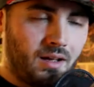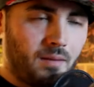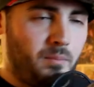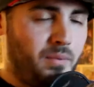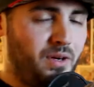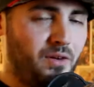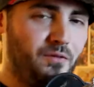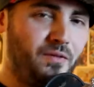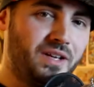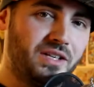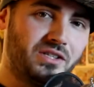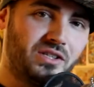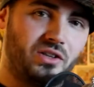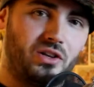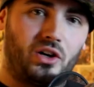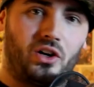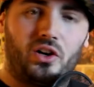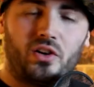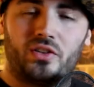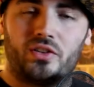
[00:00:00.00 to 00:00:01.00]
But Avenge the
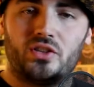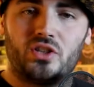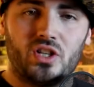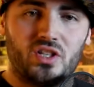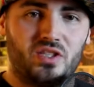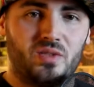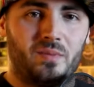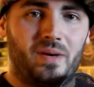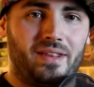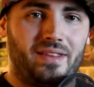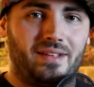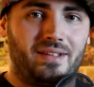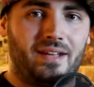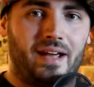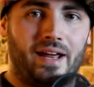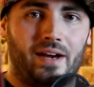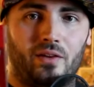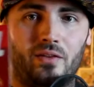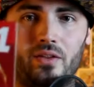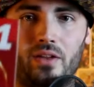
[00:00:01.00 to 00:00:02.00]
Earth, judging by the
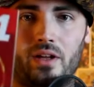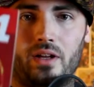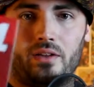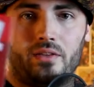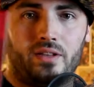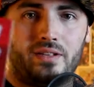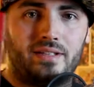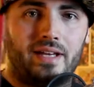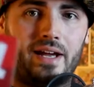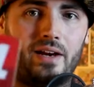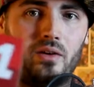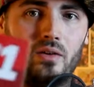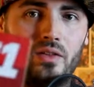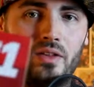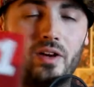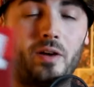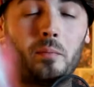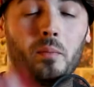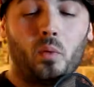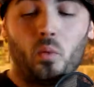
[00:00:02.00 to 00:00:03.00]
title, the title of
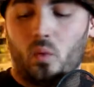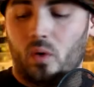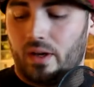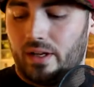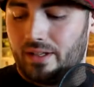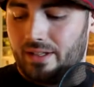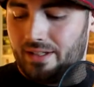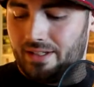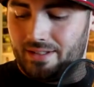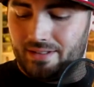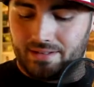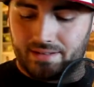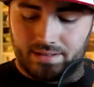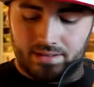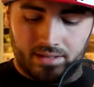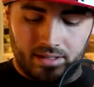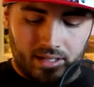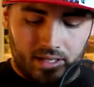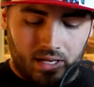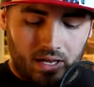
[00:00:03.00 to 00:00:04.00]
the number one
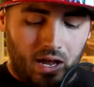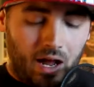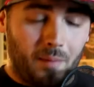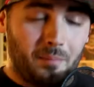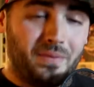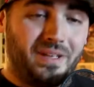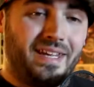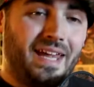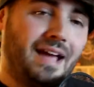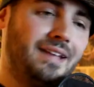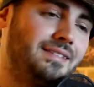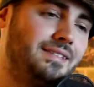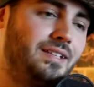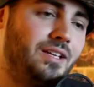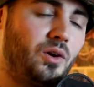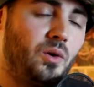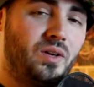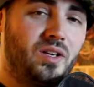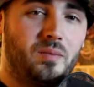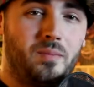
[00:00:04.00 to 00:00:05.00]
is, I'm
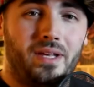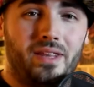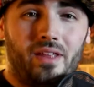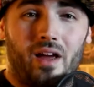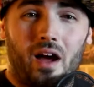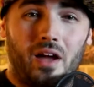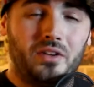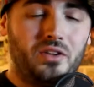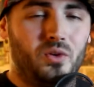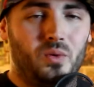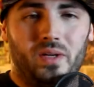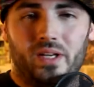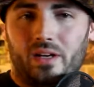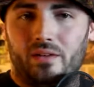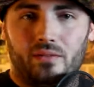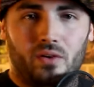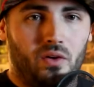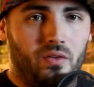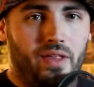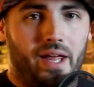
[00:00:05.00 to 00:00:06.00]
guessing, going to be the undoing
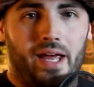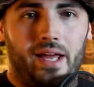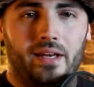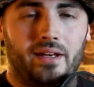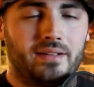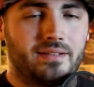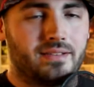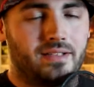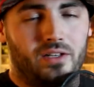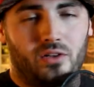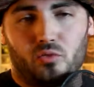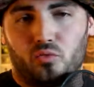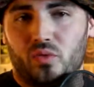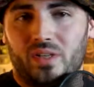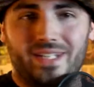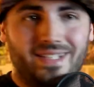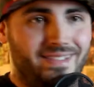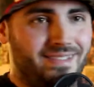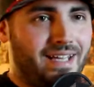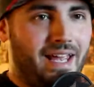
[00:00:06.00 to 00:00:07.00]
of all that, and it's going to
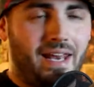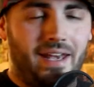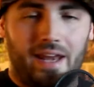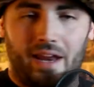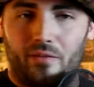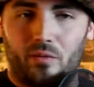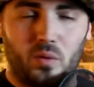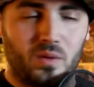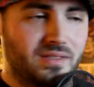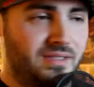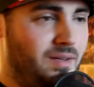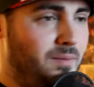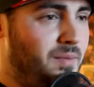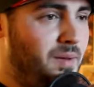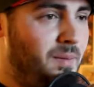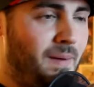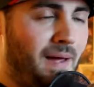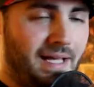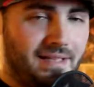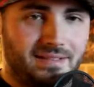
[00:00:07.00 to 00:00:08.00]
reset, and everyone's going to
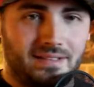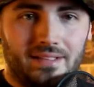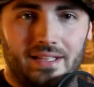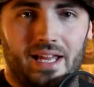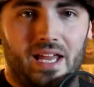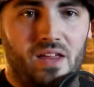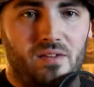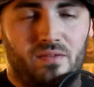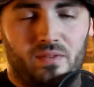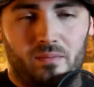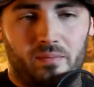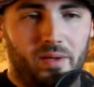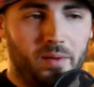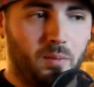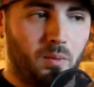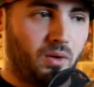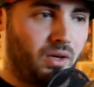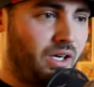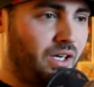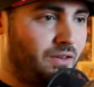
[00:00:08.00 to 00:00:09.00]
be back to life, and
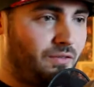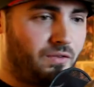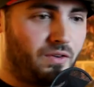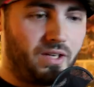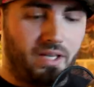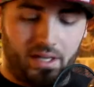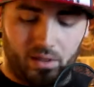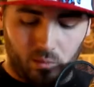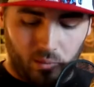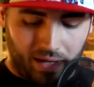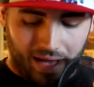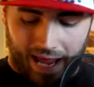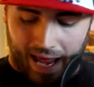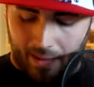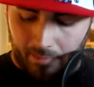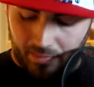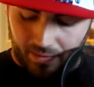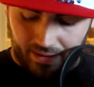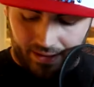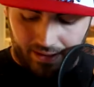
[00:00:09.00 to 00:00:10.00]
people are going to forget what
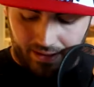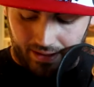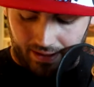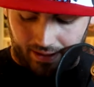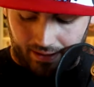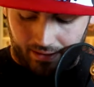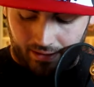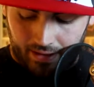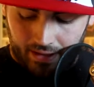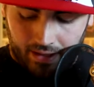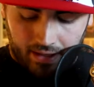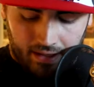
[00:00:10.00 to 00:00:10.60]
happened, and